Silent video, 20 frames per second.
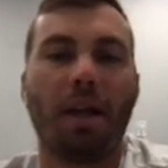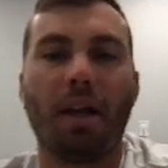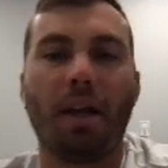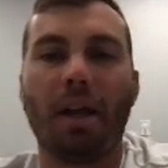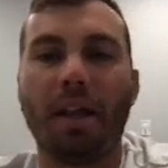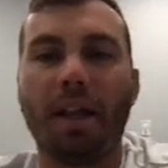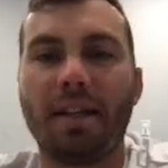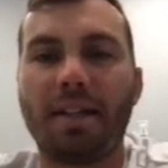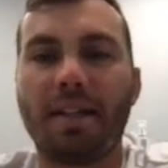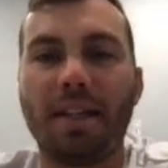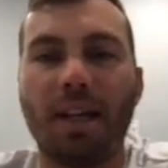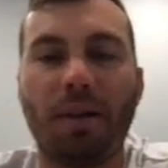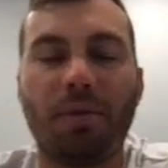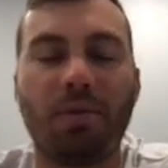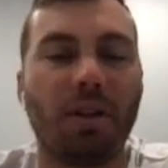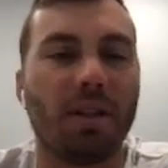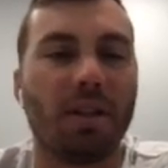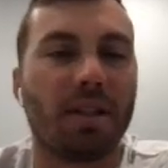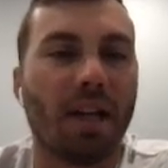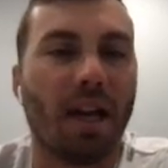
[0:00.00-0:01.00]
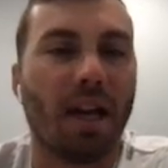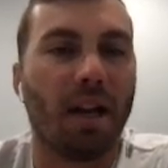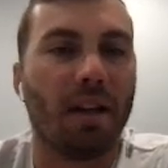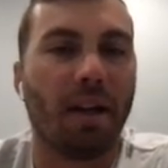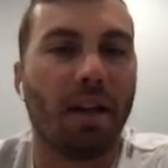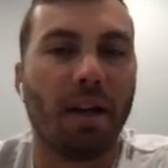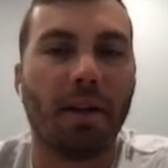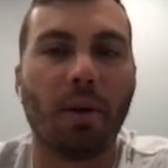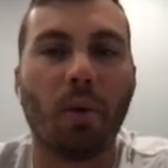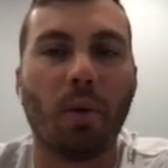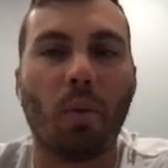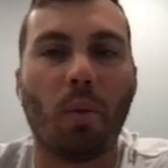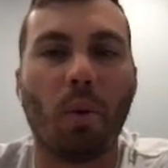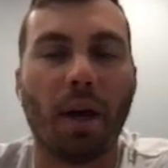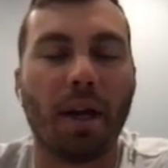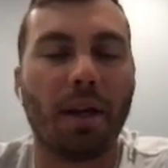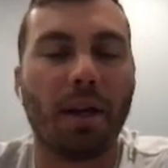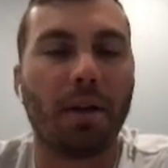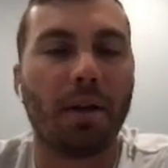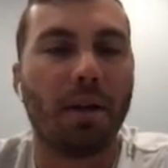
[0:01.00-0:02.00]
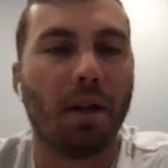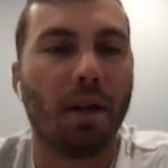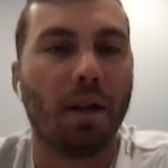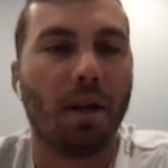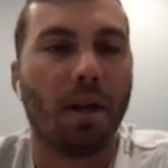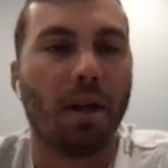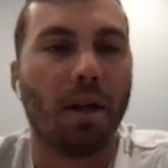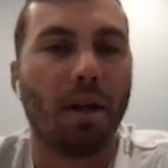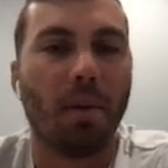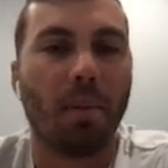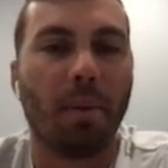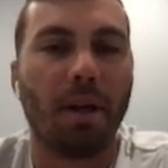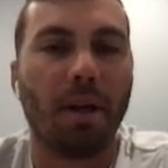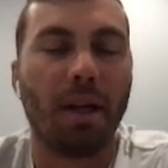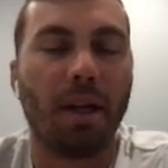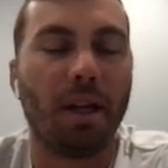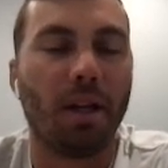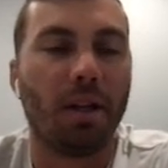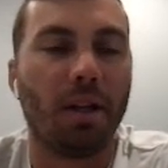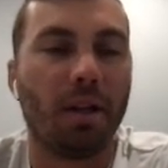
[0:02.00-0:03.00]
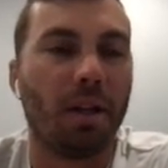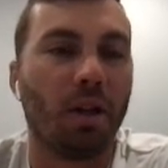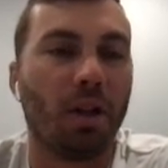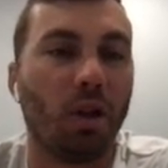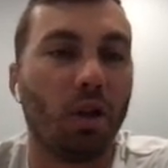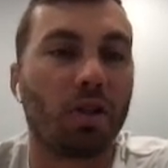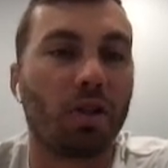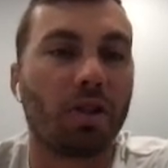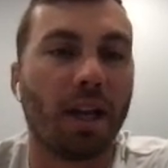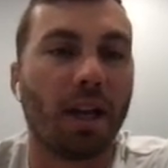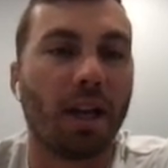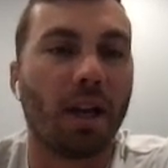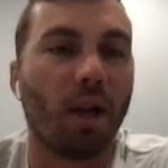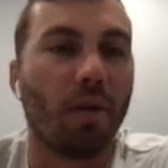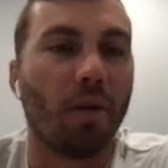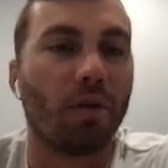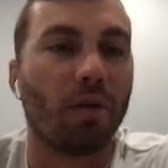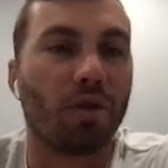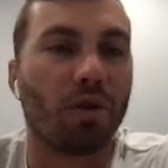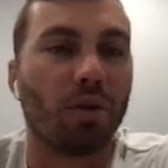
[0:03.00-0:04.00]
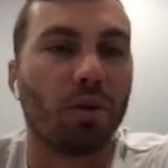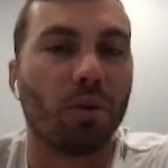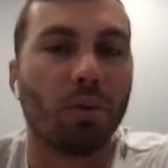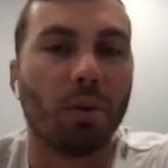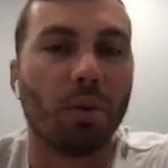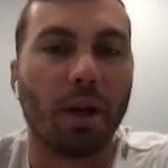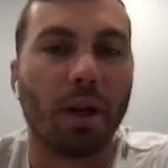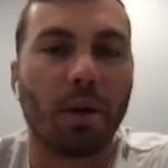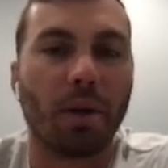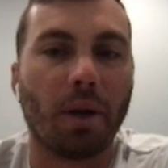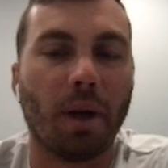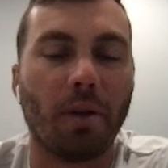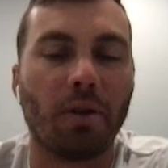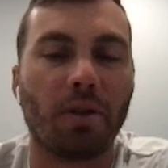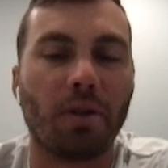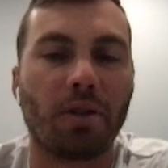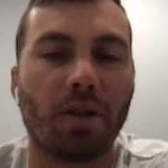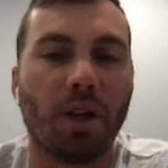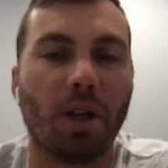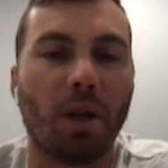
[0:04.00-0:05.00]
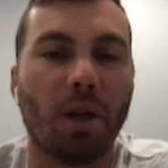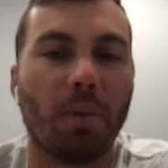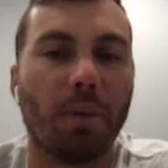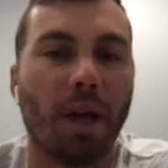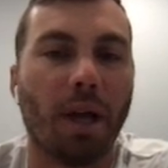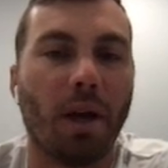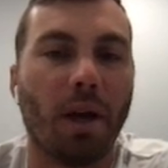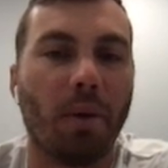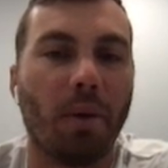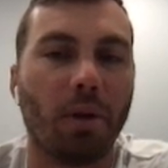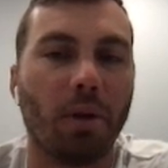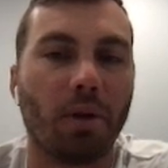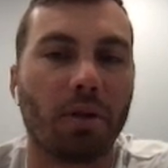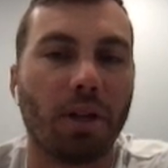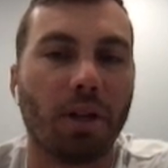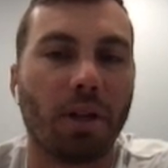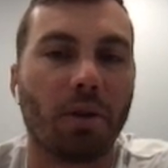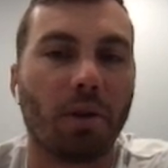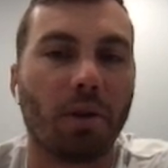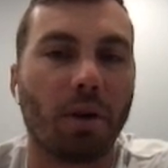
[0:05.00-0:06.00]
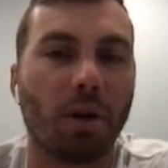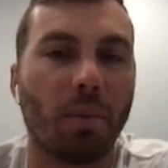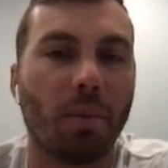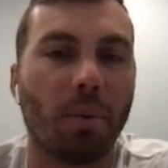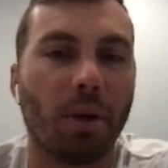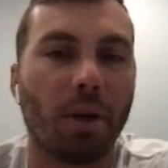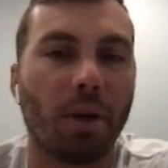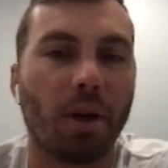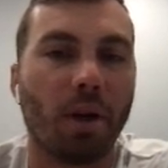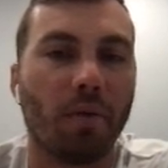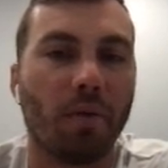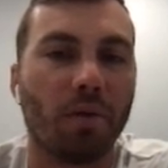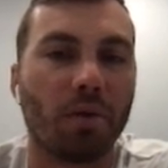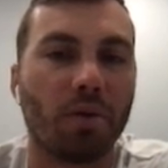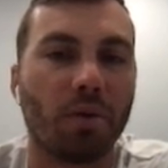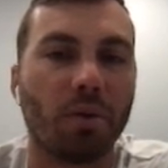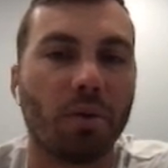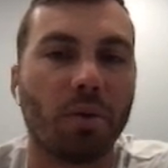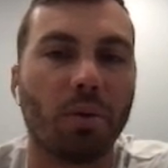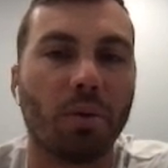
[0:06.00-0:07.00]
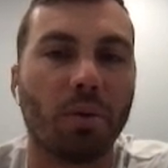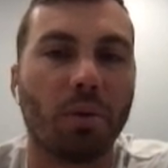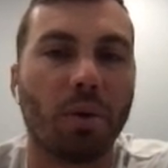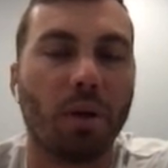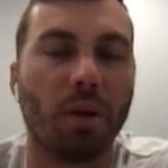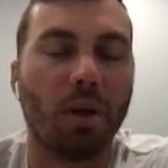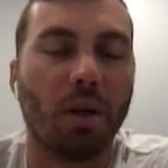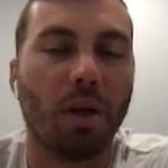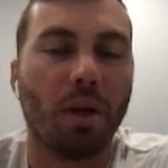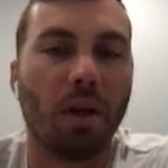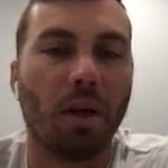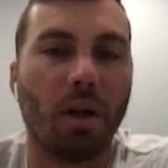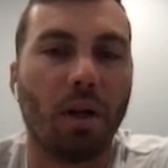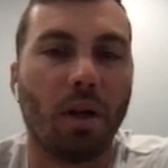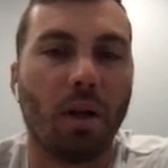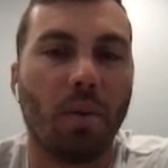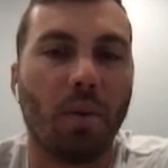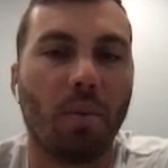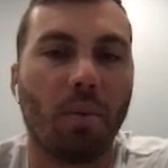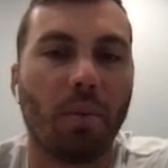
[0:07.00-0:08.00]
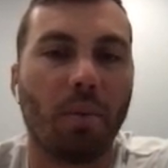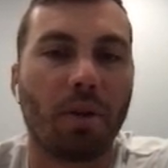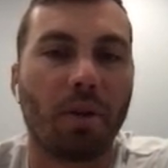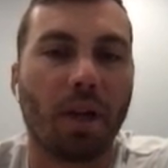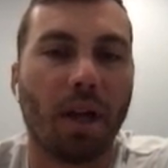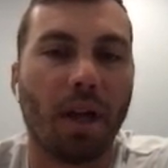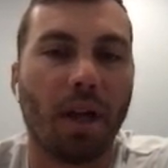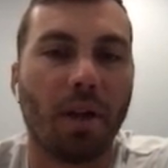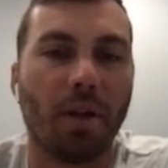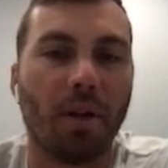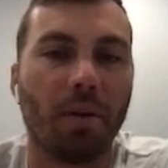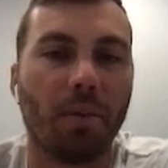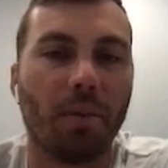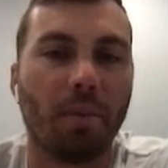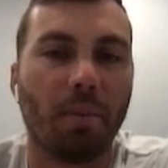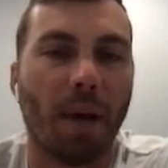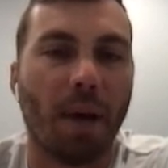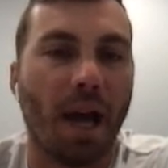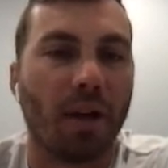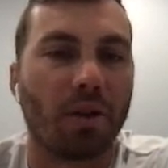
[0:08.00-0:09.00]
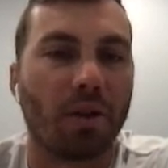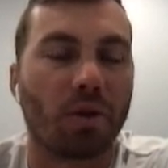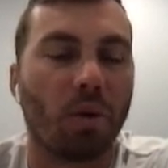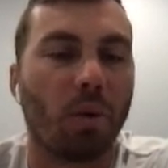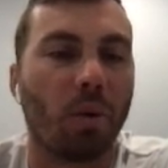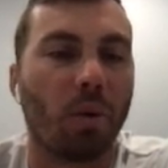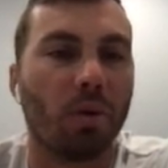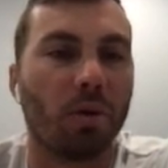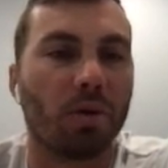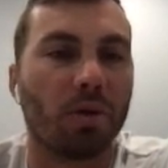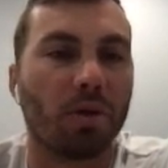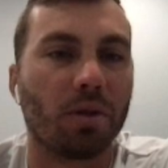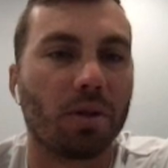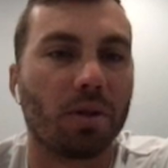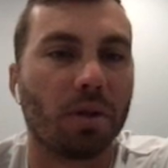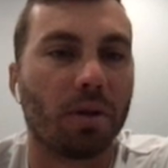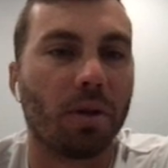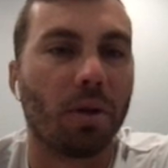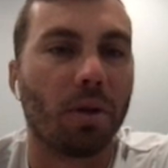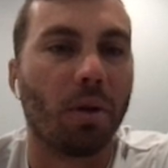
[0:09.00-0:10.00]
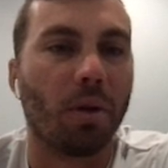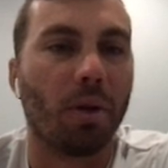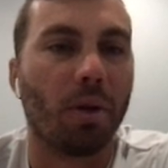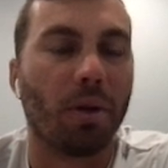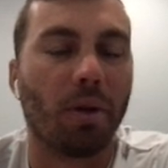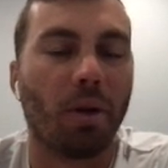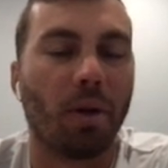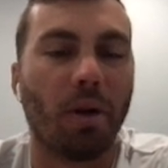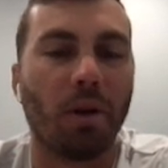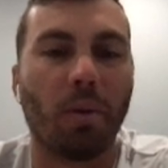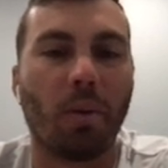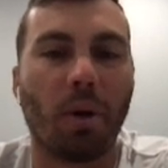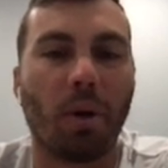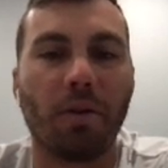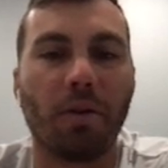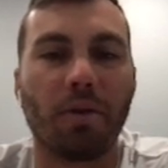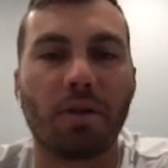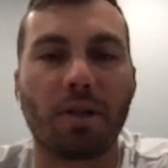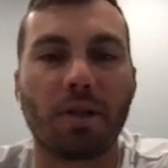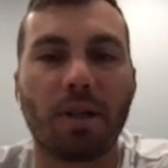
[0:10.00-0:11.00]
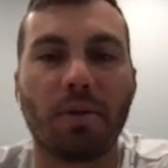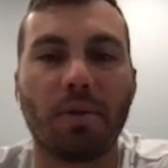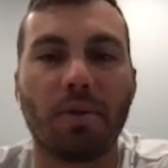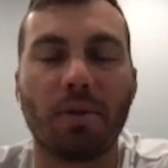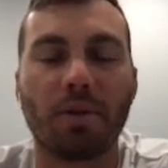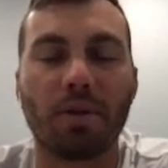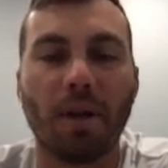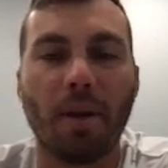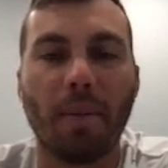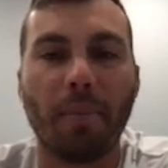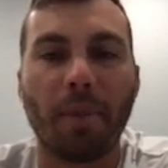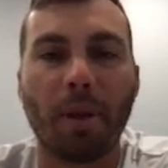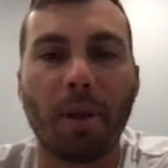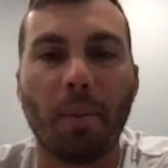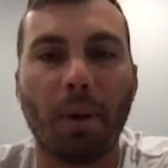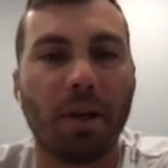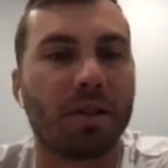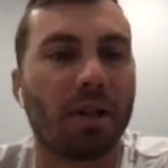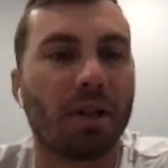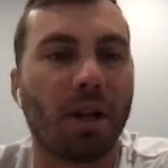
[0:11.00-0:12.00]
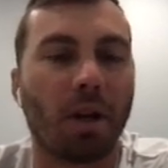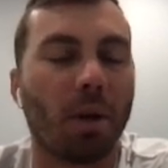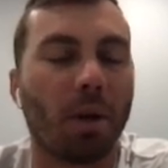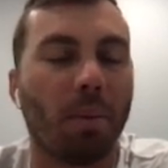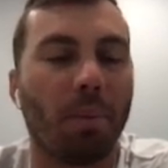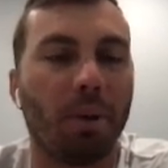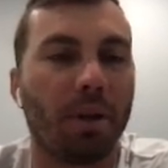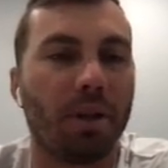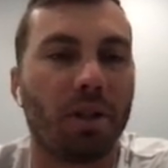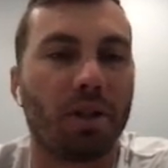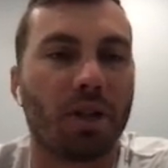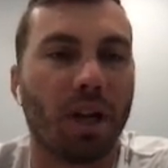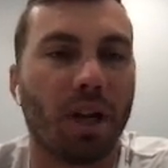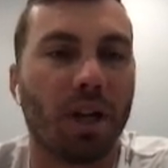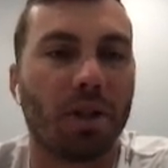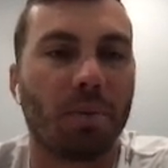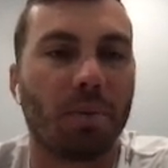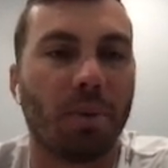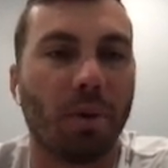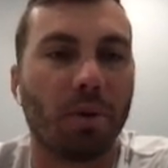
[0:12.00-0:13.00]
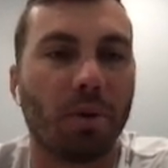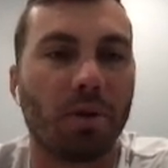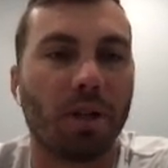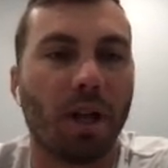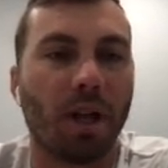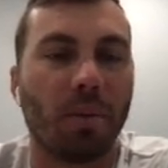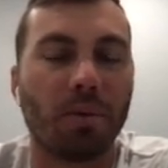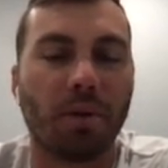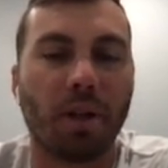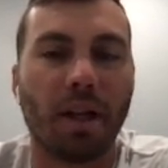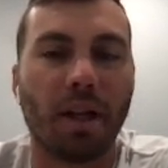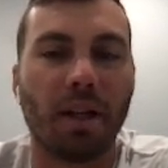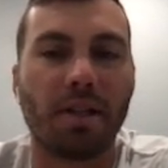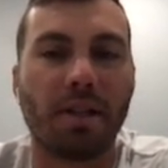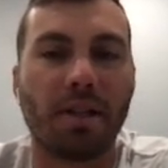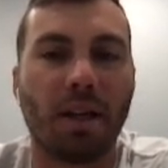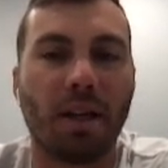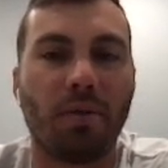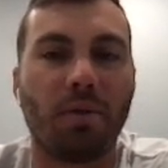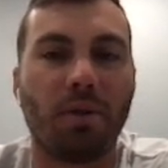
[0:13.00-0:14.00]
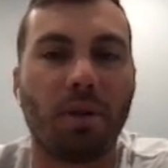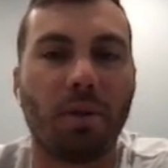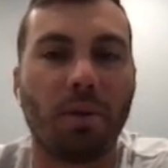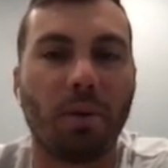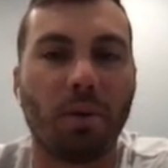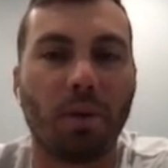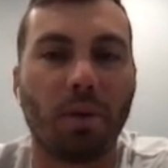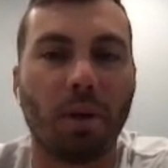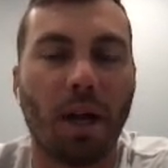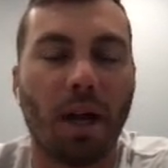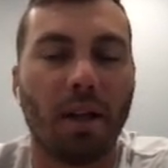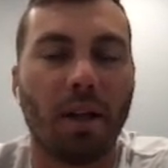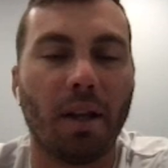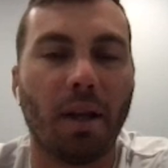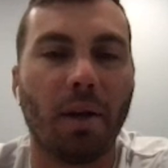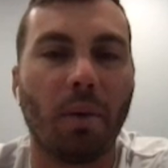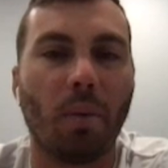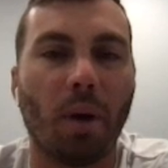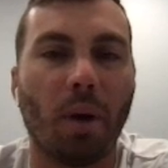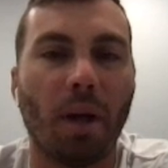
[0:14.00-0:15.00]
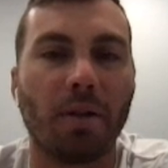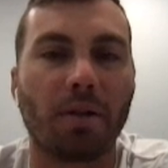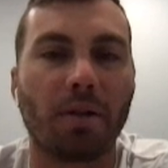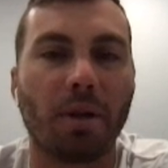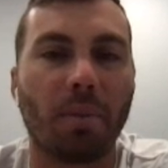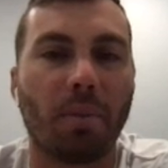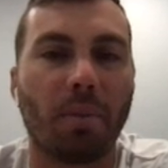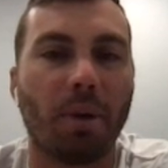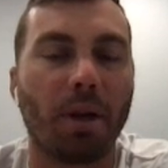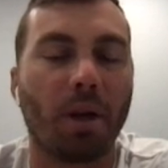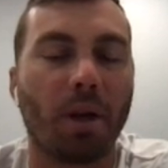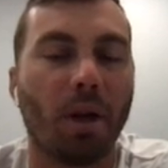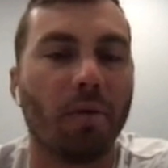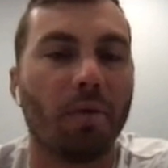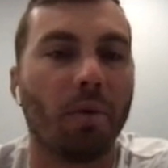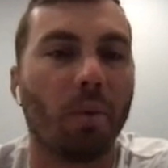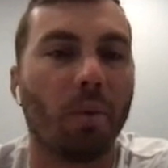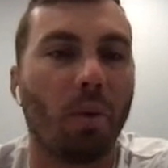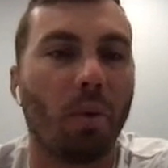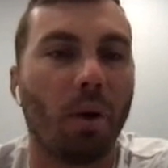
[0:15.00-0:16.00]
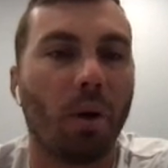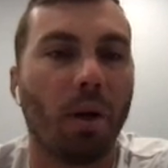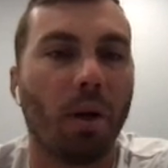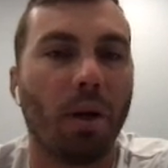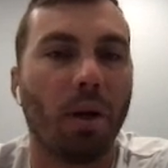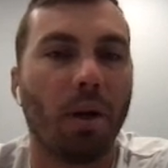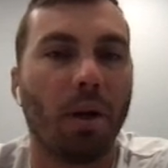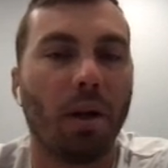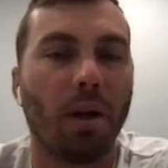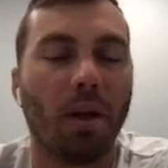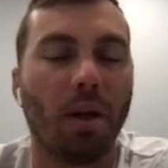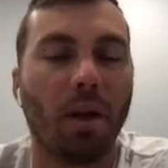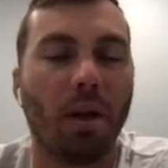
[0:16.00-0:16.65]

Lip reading: Now, that safety that's highlighted in white, it looks like cover two. Like, how they're set up now, it looks like they're going to play cover two with kind of match quarters, you know, on the wide receivers. But it's going to completely change post-snap. So that safety highlighted in white is going to play cover one.